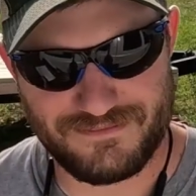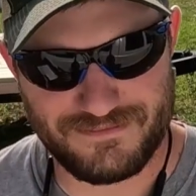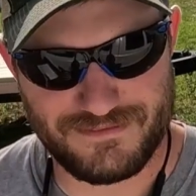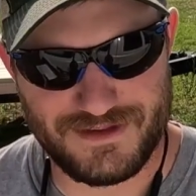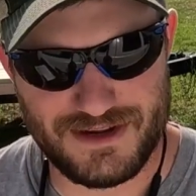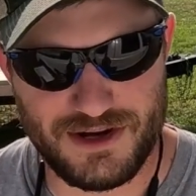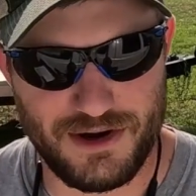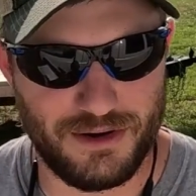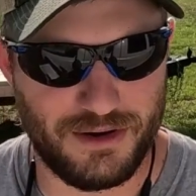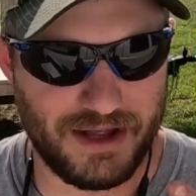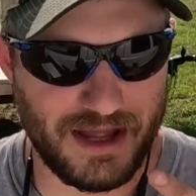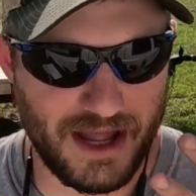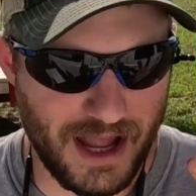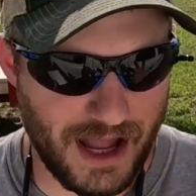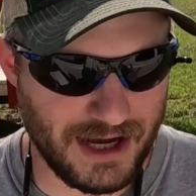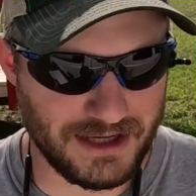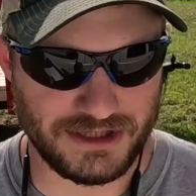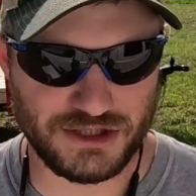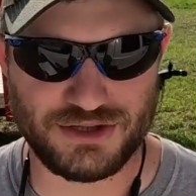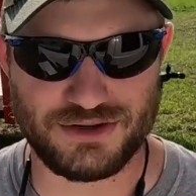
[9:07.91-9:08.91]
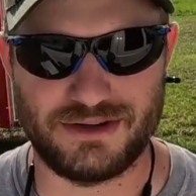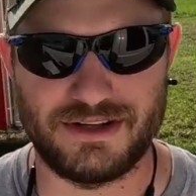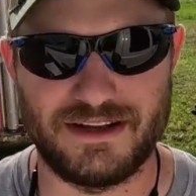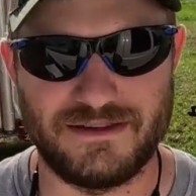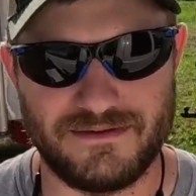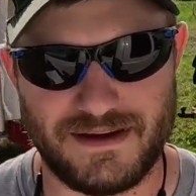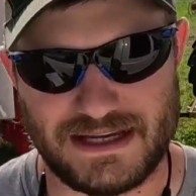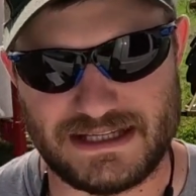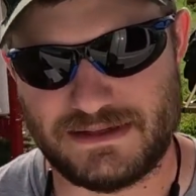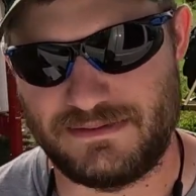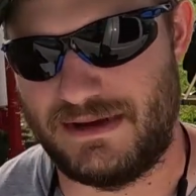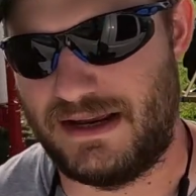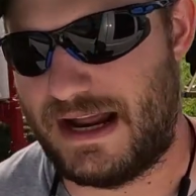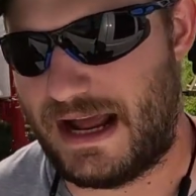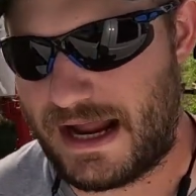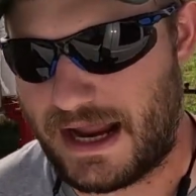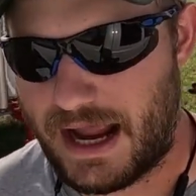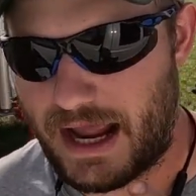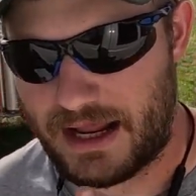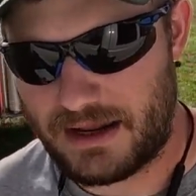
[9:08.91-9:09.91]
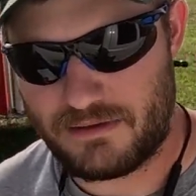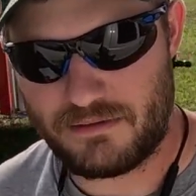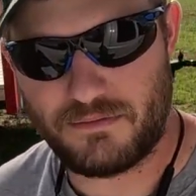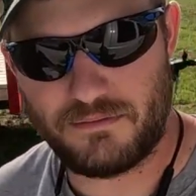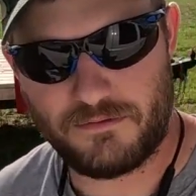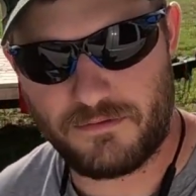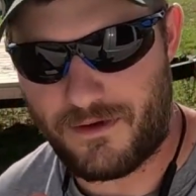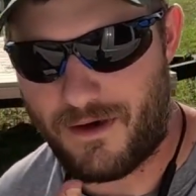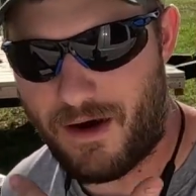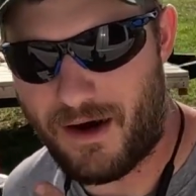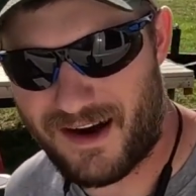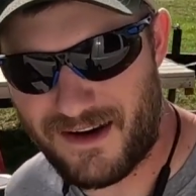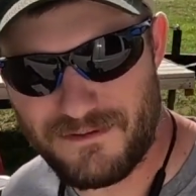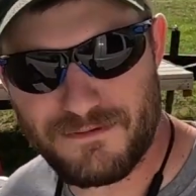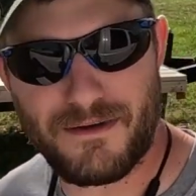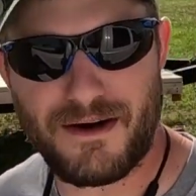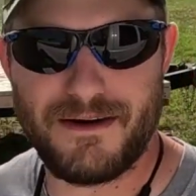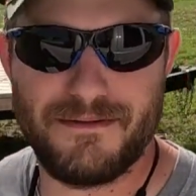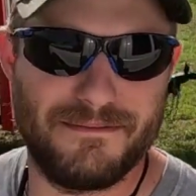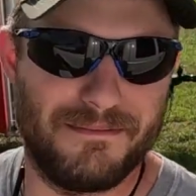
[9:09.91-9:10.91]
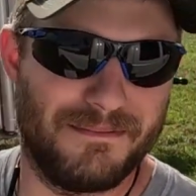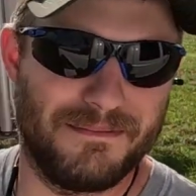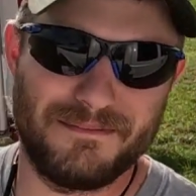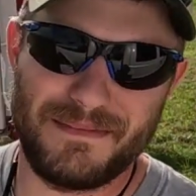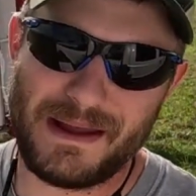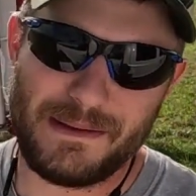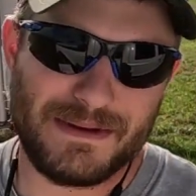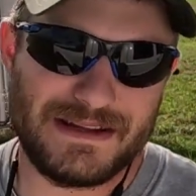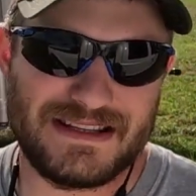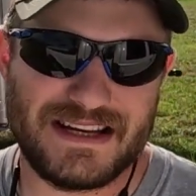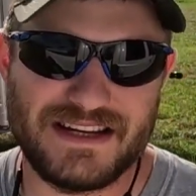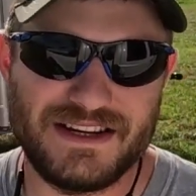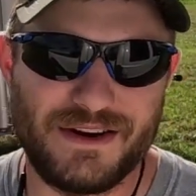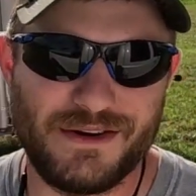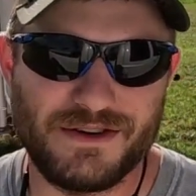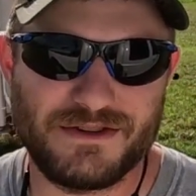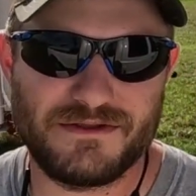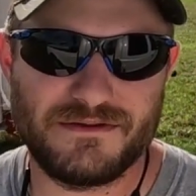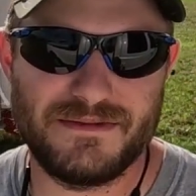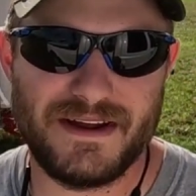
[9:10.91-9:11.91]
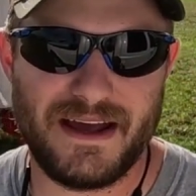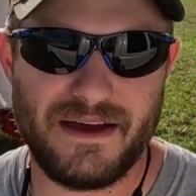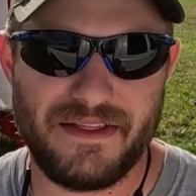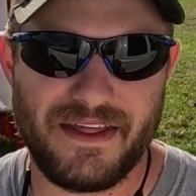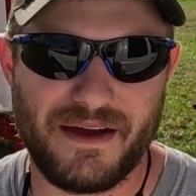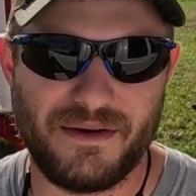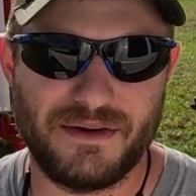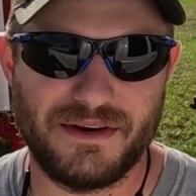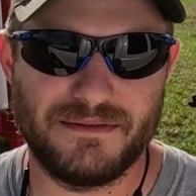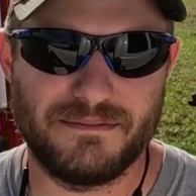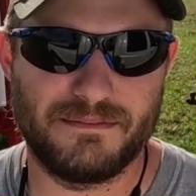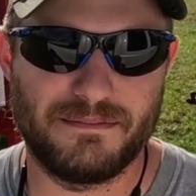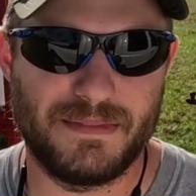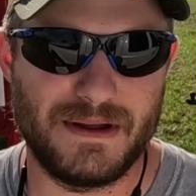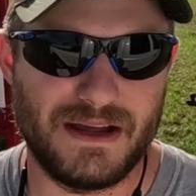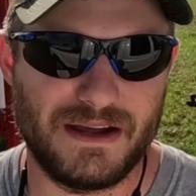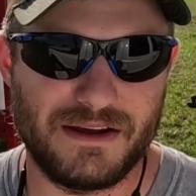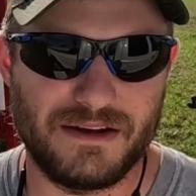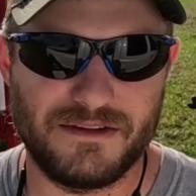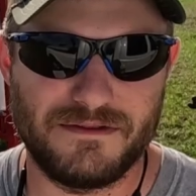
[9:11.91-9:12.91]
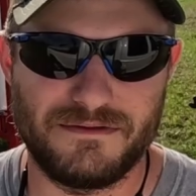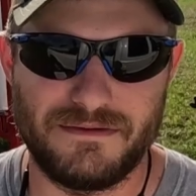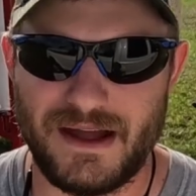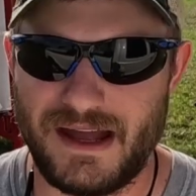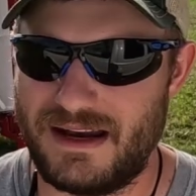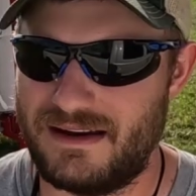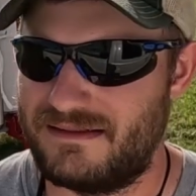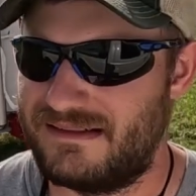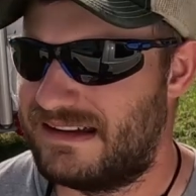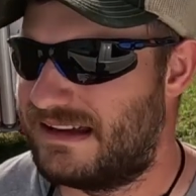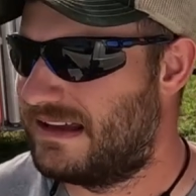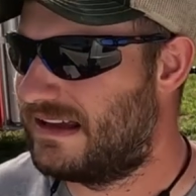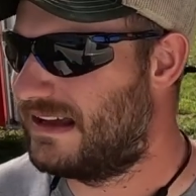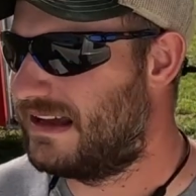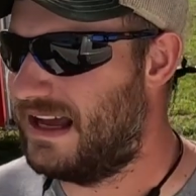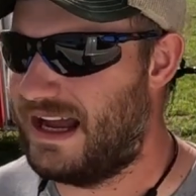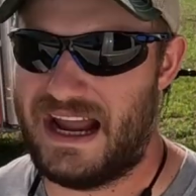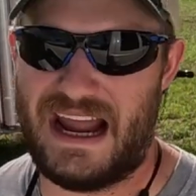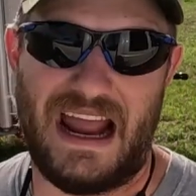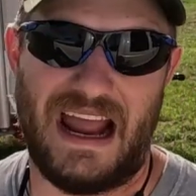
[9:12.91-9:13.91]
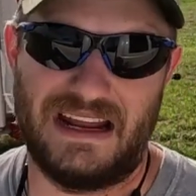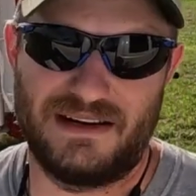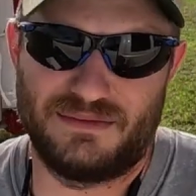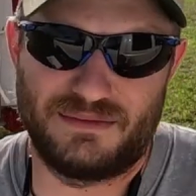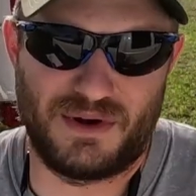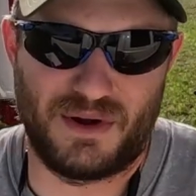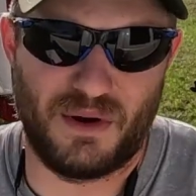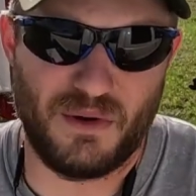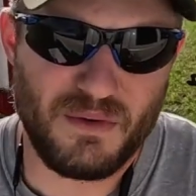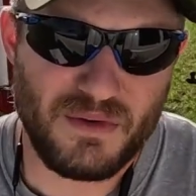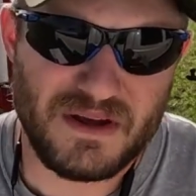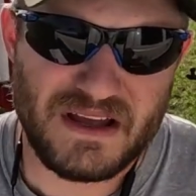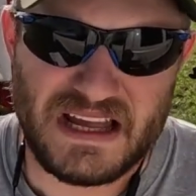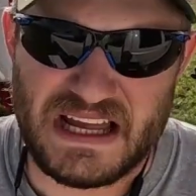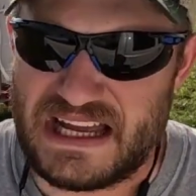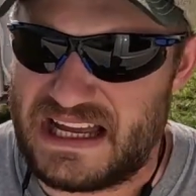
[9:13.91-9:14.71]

initial investment. I for our farm, maybe 10 years from now that would be a good fit. I don't know,